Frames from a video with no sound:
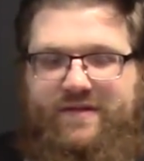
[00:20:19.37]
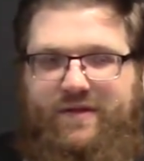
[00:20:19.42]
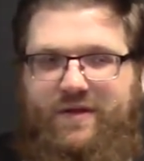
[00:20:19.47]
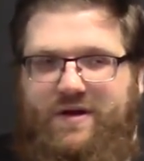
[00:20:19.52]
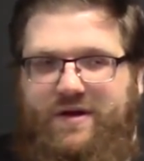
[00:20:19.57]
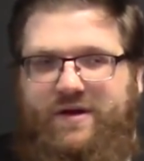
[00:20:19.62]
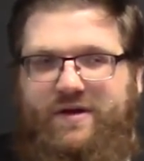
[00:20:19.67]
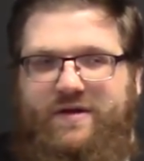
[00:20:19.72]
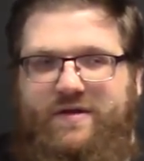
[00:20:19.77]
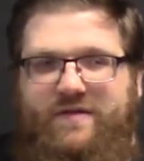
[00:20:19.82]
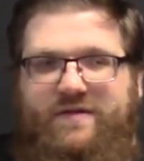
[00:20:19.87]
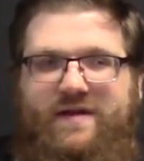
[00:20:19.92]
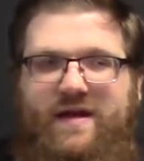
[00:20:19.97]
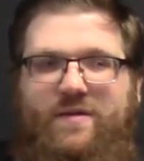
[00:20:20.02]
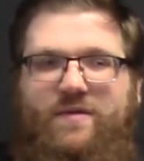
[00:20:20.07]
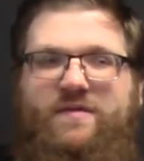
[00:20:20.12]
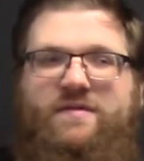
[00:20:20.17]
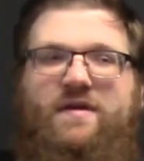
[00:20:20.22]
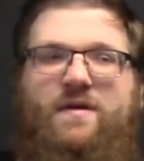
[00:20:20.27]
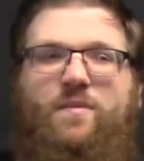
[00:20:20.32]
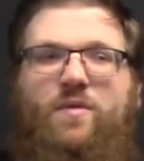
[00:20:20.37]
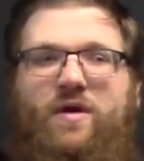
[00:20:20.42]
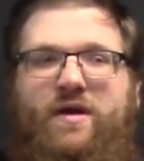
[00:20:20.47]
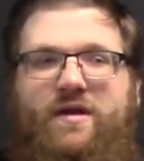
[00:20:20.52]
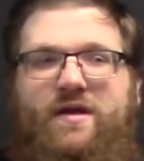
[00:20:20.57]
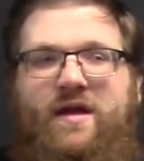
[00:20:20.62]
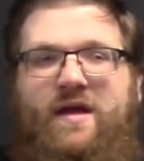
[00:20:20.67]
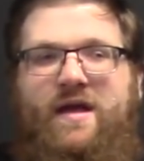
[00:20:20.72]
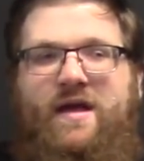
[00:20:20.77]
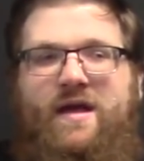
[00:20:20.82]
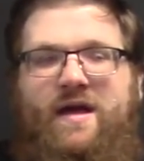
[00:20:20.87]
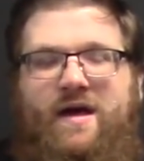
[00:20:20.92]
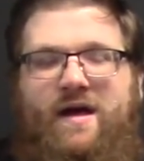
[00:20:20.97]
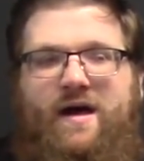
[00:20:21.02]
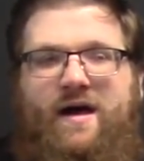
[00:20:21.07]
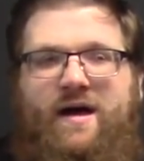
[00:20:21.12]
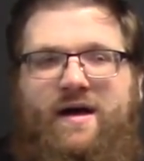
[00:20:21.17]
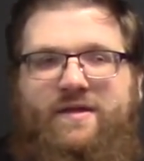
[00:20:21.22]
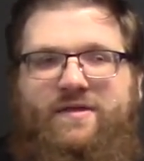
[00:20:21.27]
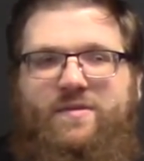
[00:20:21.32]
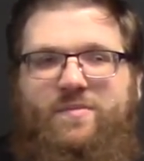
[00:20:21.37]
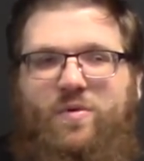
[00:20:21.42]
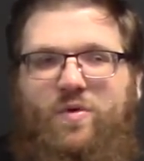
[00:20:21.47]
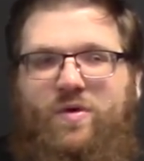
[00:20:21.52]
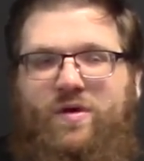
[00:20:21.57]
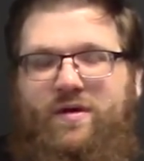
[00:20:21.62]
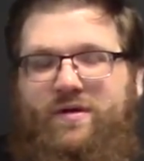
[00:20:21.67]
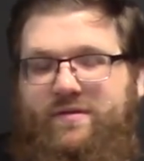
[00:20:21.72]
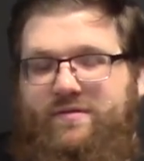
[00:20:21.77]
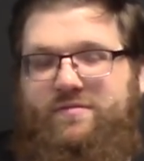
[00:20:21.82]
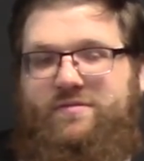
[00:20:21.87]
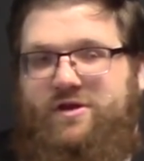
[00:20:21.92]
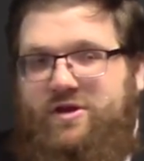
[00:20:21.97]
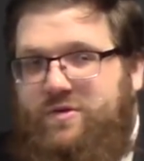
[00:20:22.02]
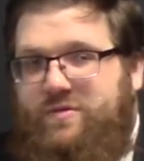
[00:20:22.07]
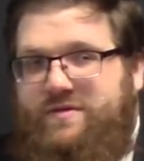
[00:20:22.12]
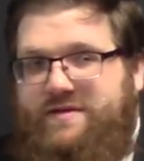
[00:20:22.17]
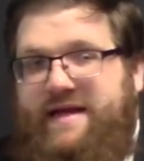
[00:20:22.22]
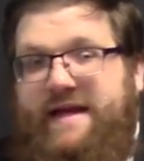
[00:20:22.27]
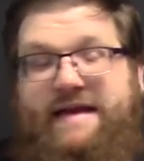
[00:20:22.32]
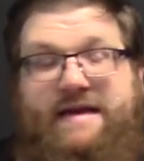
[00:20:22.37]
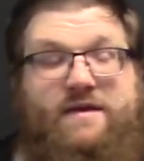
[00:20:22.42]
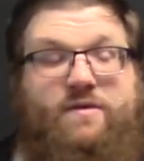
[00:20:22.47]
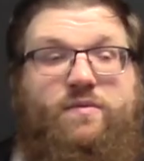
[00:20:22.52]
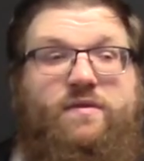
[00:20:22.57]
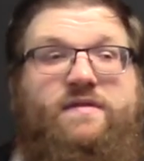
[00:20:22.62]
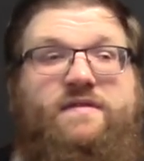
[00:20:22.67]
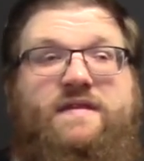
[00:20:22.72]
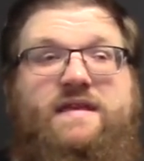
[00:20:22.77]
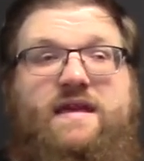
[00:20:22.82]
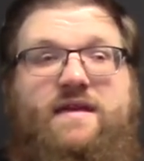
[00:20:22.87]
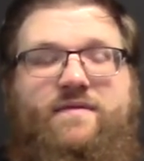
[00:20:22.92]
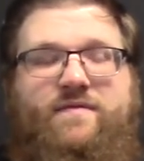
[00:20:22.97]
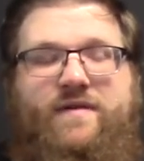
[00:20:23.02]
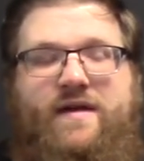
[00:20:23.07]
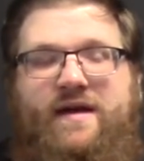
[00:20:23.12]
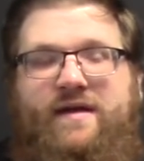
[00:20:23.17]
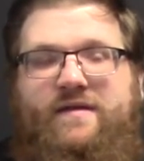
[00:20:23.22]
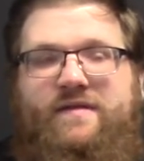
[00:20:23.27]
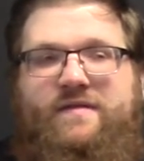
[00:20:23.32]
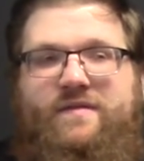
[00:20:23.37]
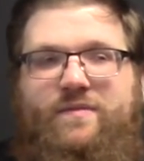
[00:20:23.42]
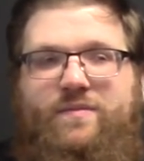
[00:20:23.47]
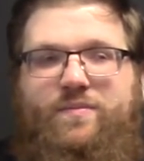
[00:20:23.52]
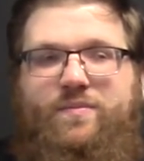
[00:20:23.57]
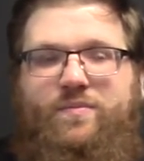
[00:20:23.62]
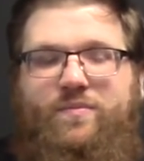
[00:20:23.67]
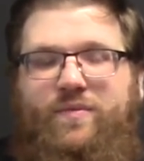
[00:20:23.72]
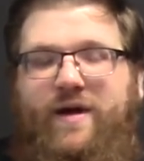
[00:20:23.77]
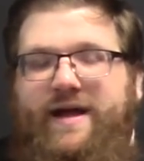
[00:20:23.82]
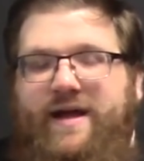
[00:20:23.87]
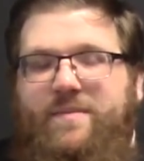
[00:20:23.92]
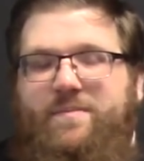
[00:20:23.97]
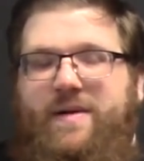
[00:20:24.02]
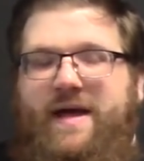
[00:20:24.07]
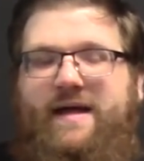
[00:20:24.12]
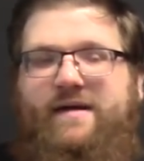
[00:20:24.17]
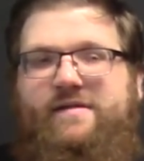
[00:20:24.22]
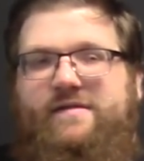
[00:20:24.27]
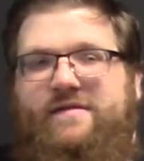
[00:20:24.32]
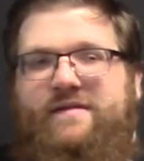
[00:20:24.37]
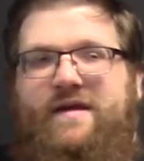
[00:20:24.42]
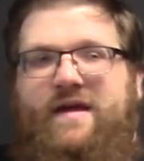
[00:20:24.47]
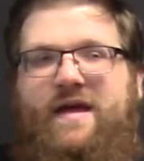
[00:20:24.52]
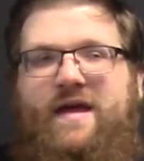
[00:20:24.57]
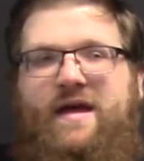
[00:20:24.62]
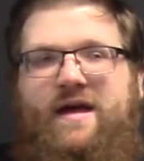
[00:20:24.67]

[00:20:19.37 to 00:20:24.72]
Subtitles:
The longer you stay with someone, the more you tend to receive as recompense.